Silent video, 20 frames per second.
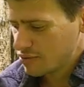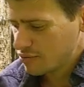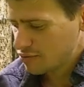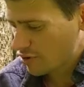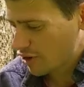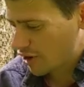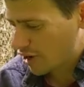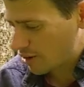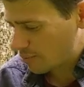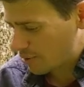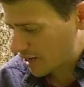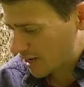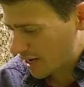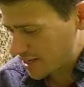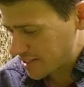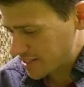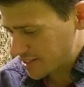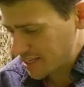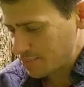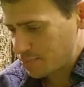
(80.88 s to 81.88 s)
From an
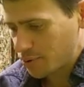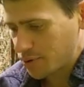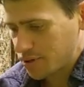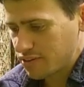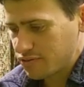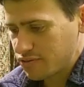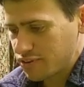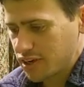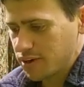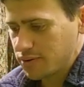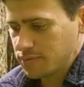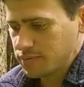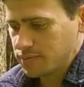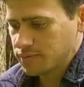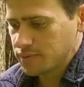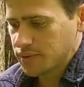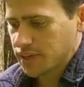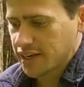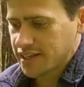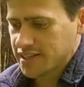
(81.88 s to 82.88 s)
ID point of view,
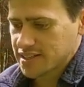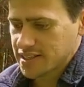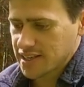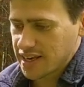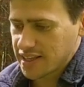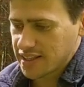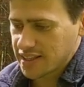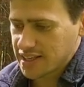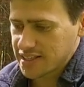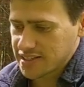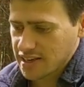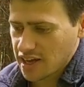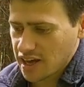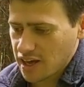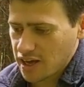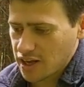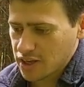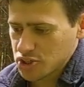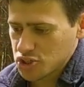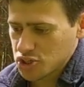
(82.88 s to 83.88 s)
like I say, these are
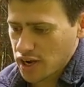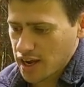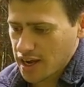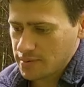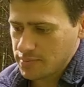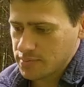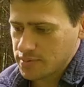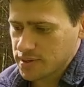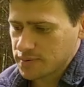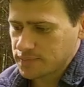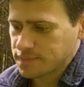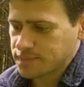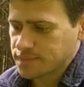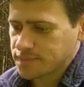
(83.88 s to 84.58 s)
heart-shaped,